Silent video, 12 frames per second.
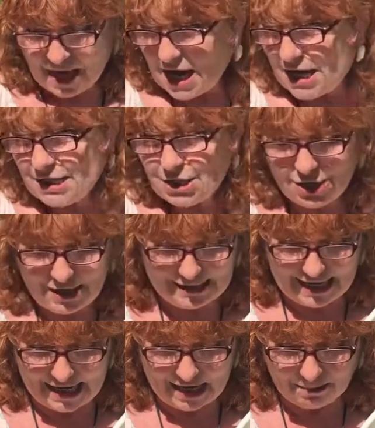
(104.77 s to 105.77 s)
I started
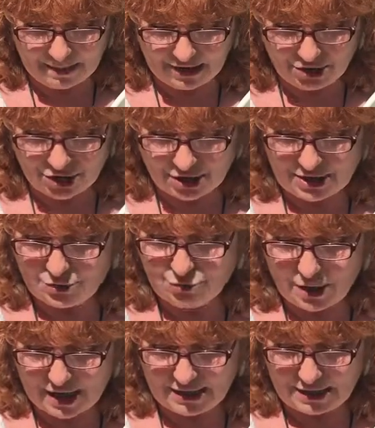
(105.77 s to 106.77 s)
taking pictures
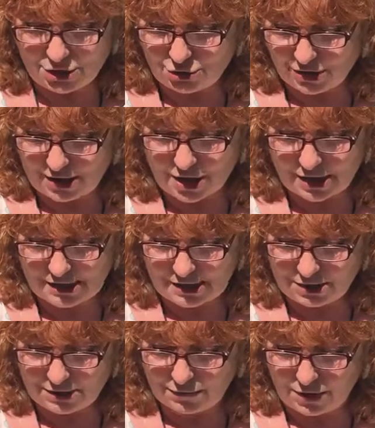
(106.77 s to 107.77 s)
and writing short
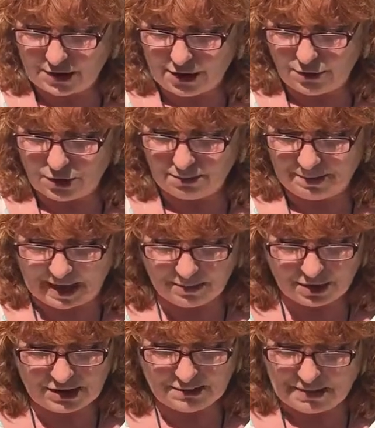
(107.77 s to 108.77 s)
articles for the local
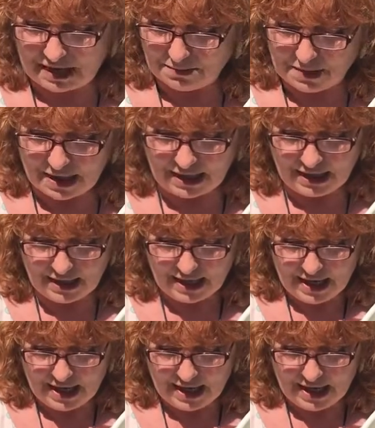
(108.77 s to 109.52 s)
paper to make money.